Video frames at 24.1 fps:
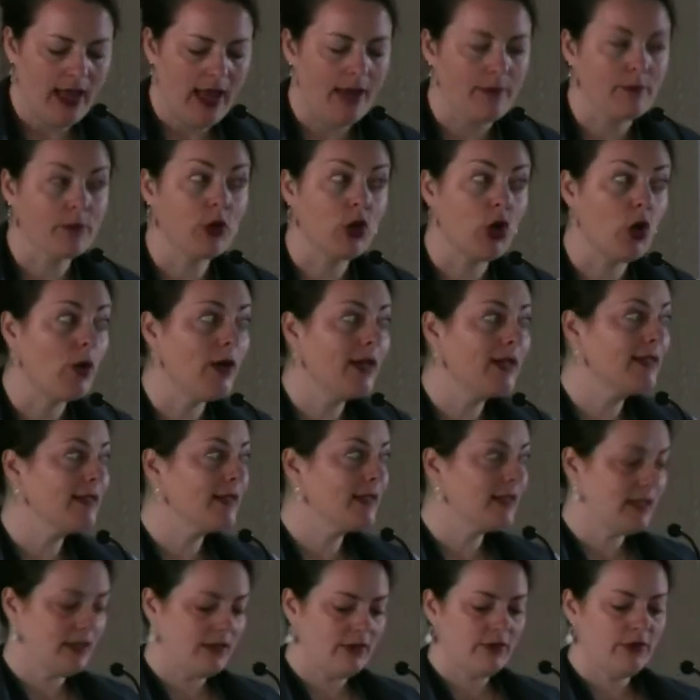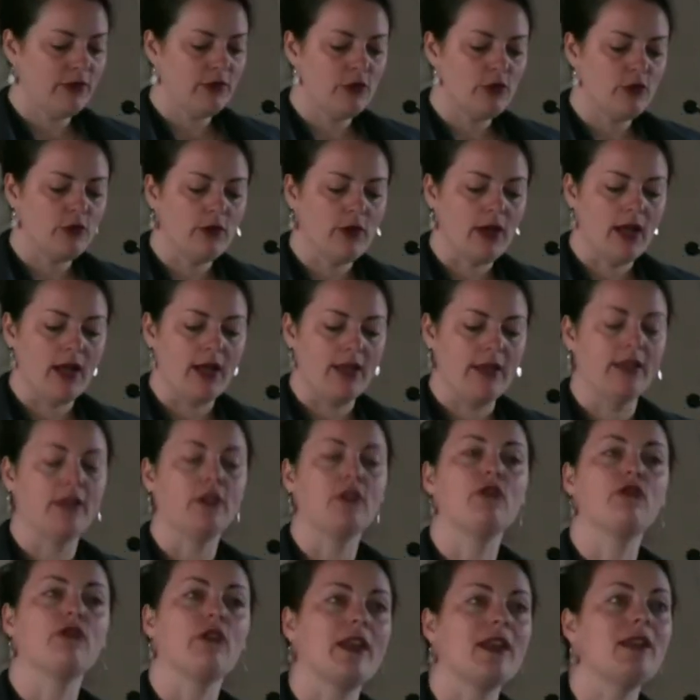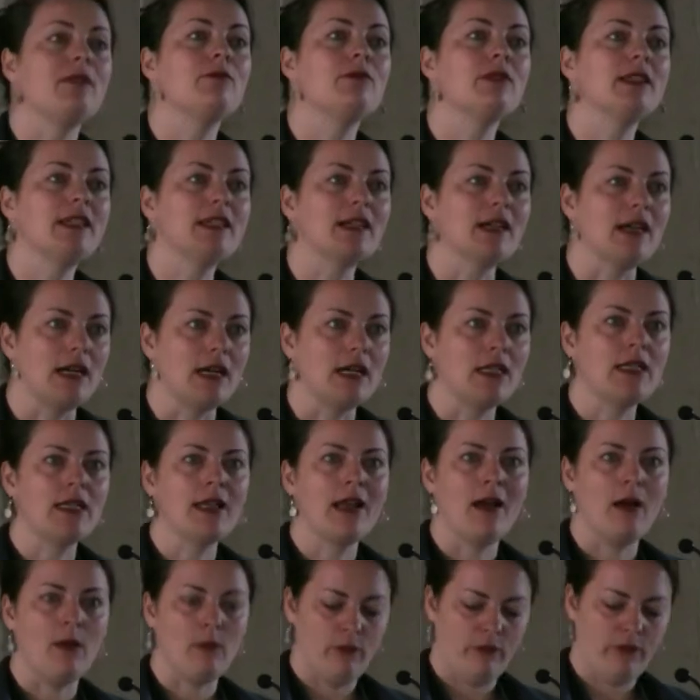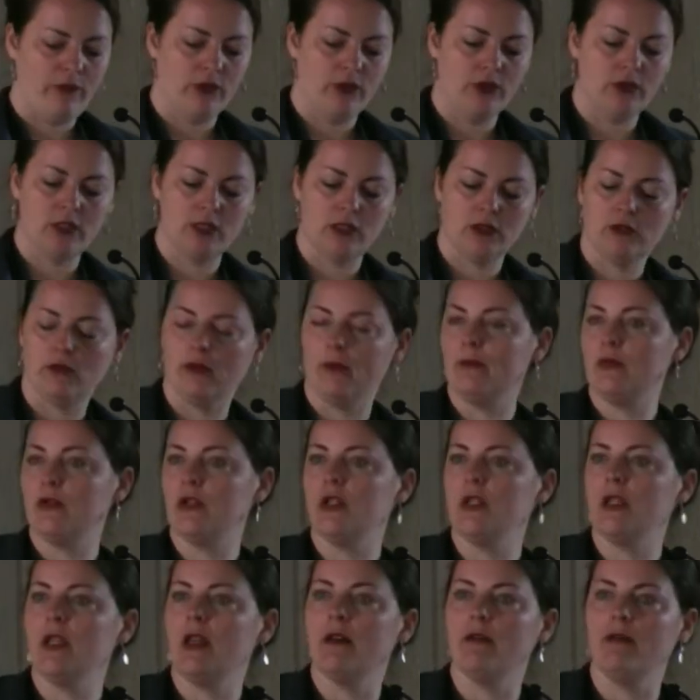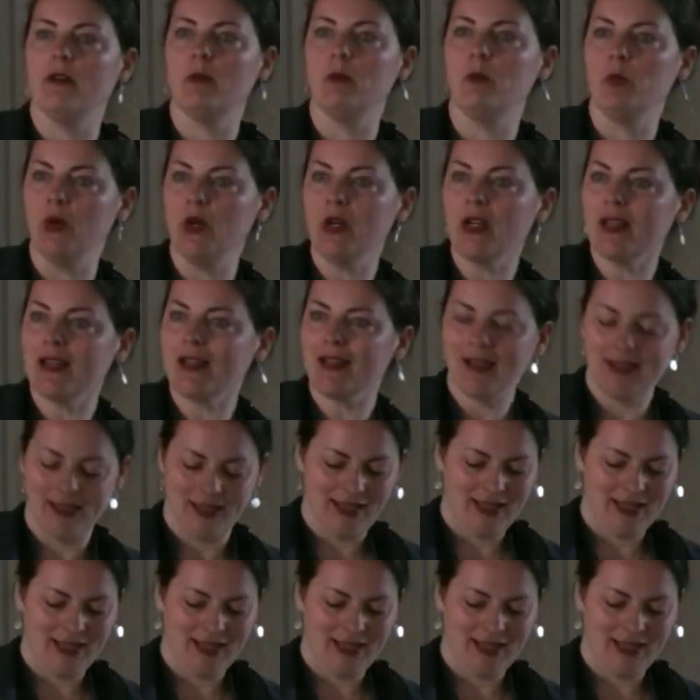"I'm going to give you an incredibly unhelpful description of a book,